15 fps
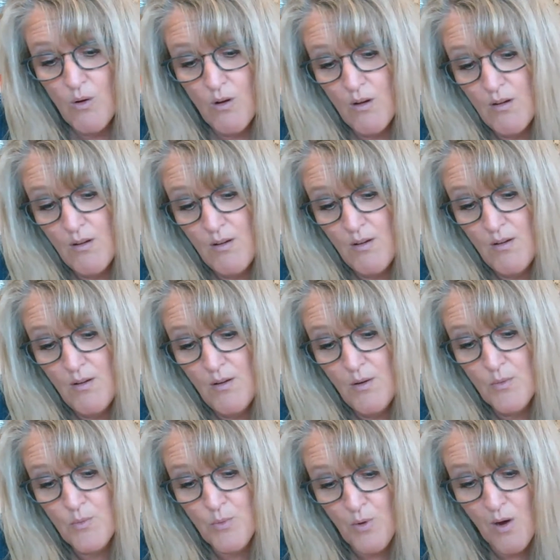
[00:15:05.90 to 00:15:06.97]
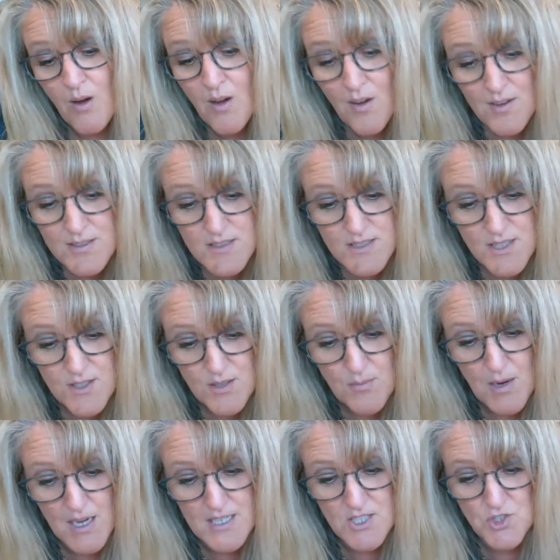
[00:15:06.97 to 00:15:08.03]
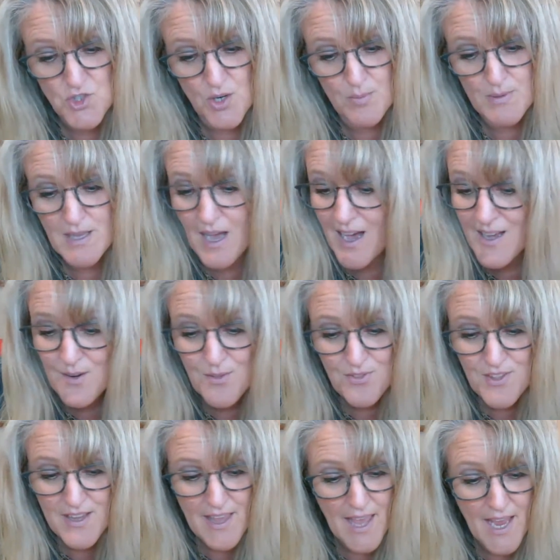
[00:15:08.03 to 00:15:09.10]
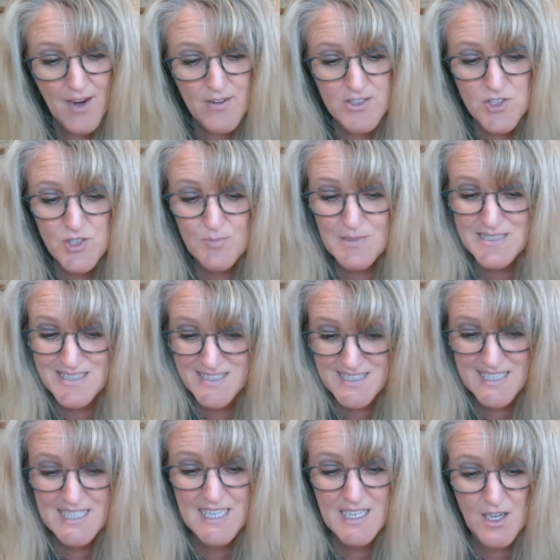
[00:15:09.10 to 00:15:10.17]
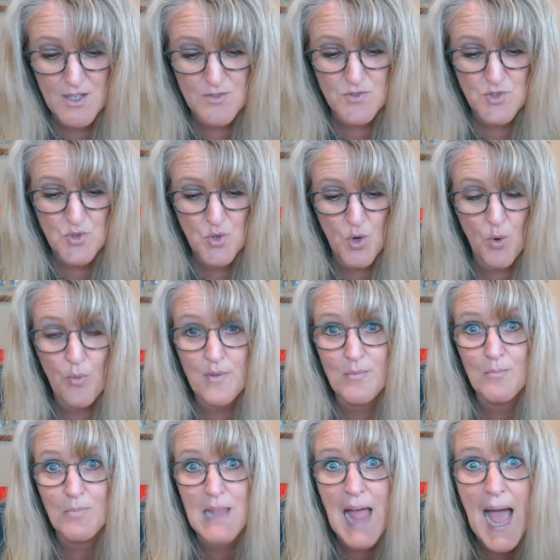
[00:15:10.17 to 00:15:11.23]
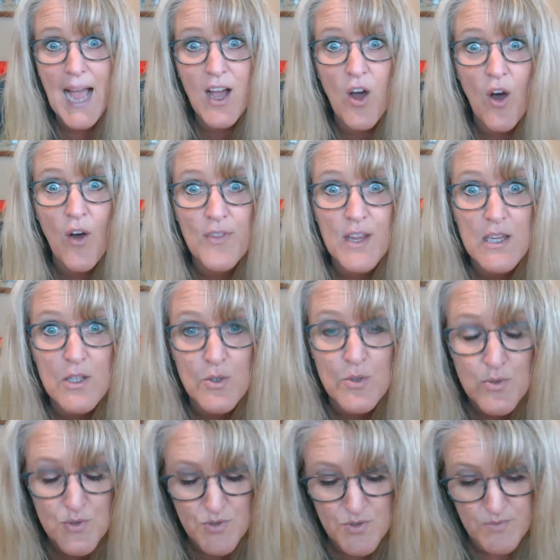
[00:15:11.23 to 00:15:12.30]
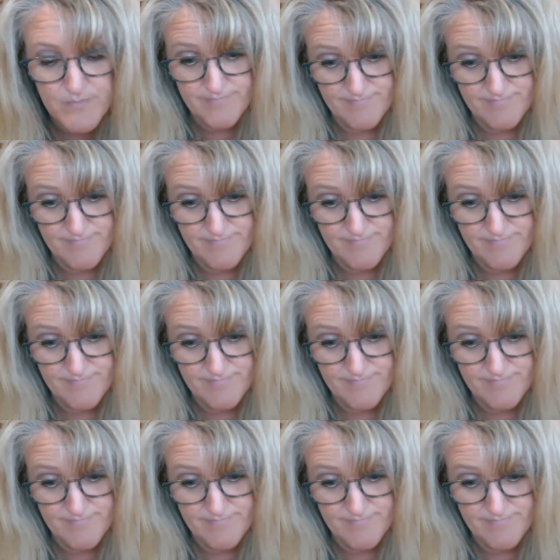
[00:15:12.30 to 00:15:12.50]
Ron, said Hermione sharply, I don't think Harry should be sneaking out of school with Black on the loose.